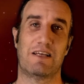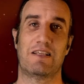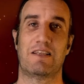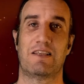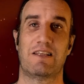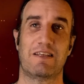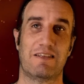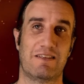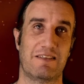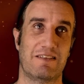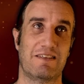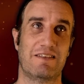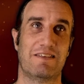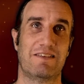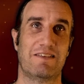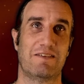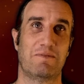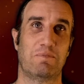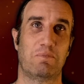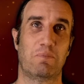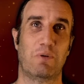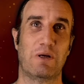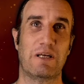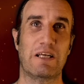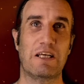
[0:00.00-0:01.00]
this is
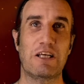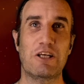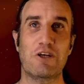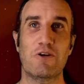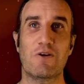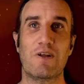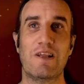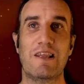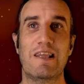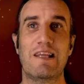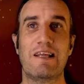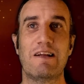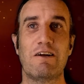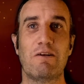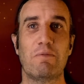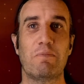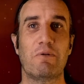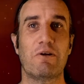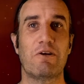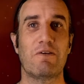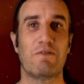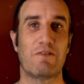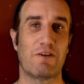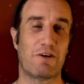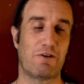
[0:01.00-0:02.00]
bringing you a little
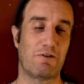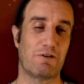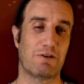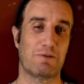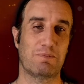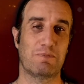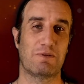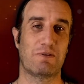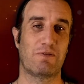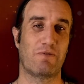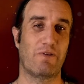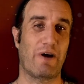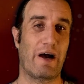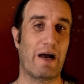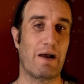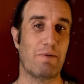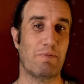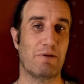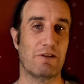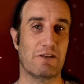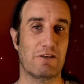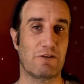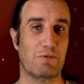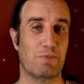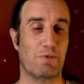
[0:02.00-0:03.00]
bit of the Christmas
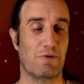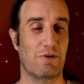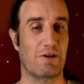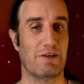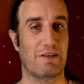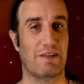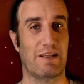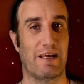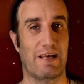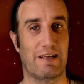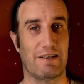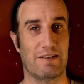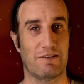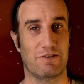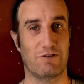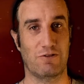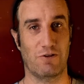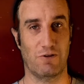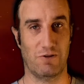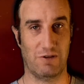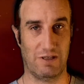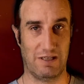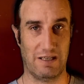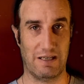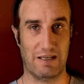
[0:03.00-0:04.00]
vibe and the spirit that is
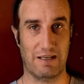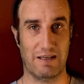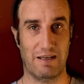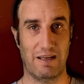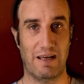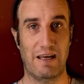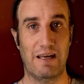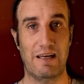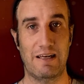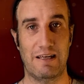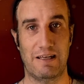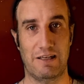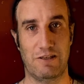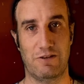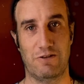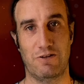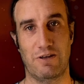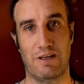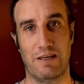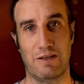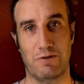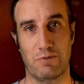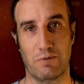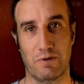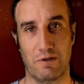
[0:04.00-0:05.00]
so needed in
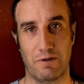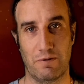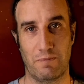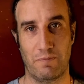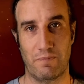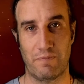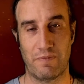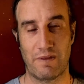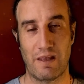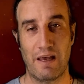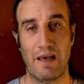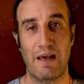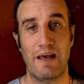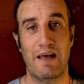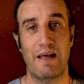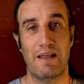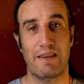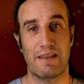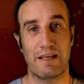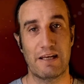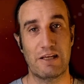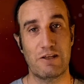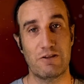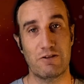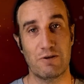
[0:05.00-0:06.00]
today's world.
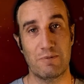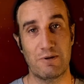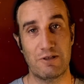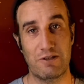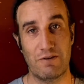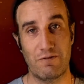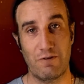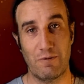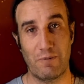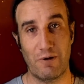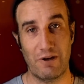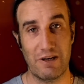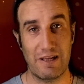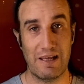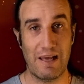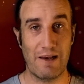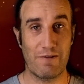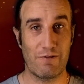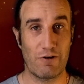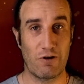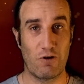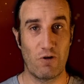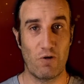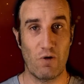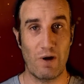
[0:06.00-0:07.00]
Thank you so much, everybody.
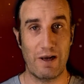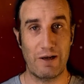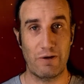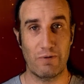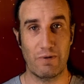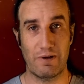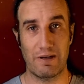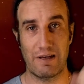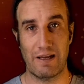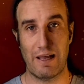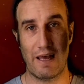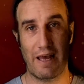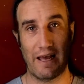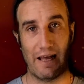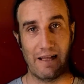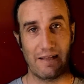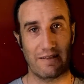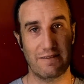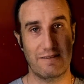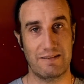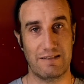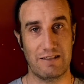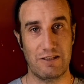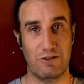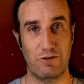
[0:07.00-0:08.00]
Have a great one
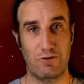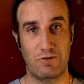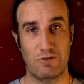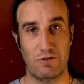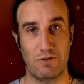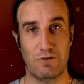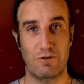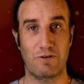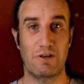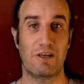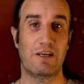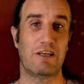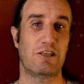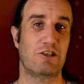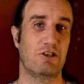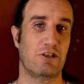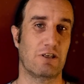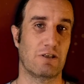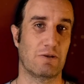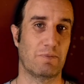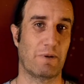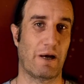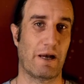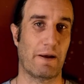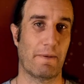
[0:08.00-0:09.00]
and see you soon.
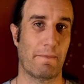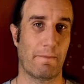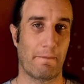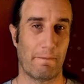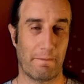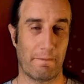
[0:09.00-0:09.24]
Cheers, bye.